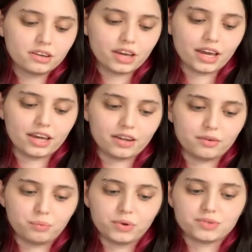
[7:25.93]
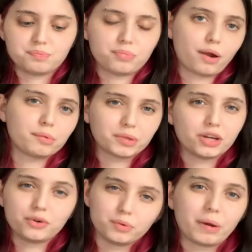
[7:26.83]
and was probably
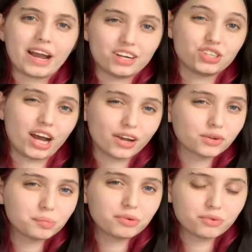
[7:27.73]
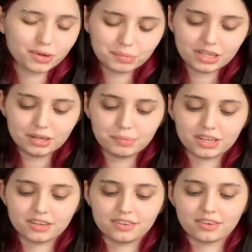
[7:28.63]
owned by a child before me because